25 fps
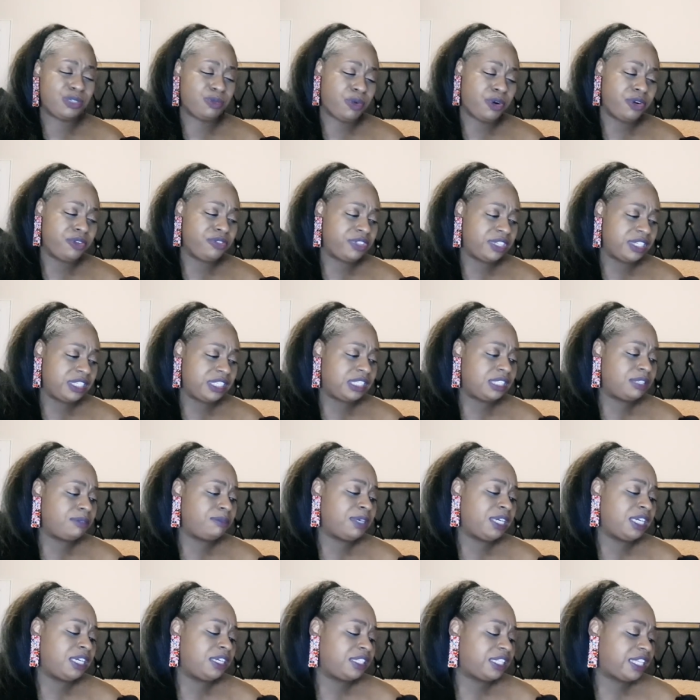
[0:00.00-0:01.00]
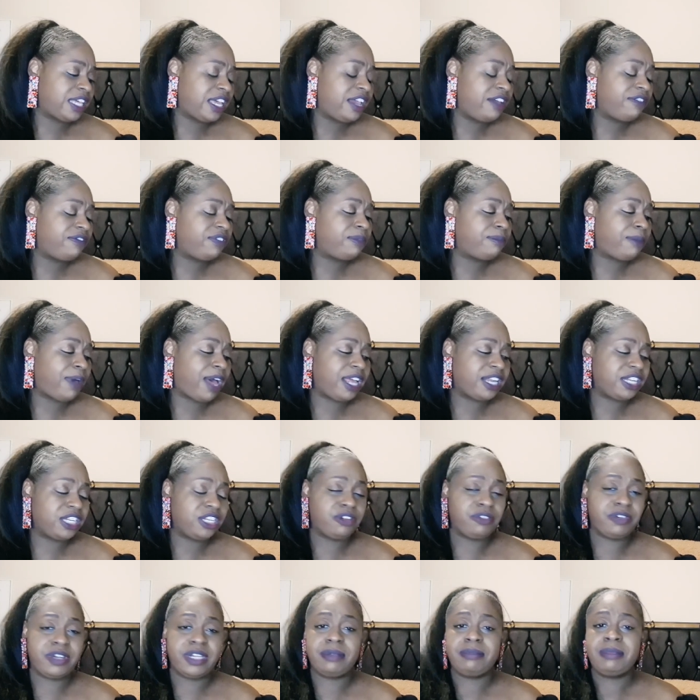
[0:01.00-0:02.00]
worth it to me. The heavy body
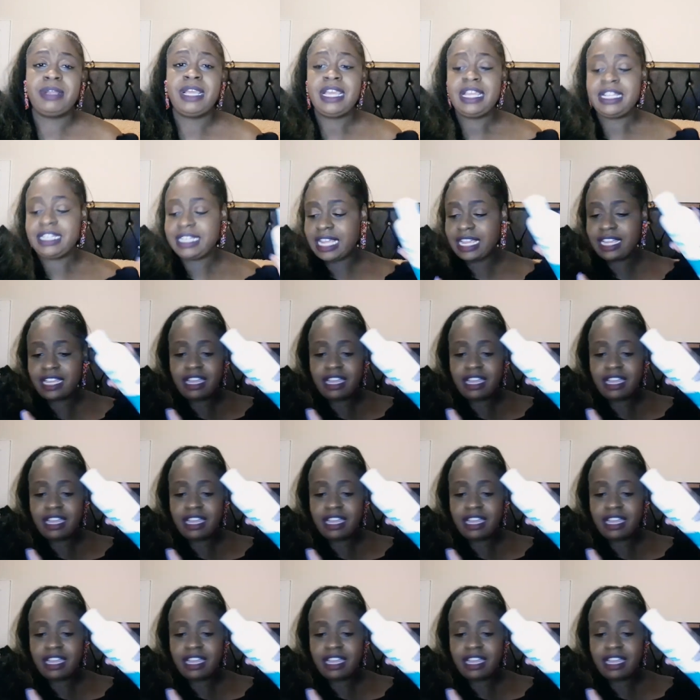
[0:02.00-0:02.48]
cream that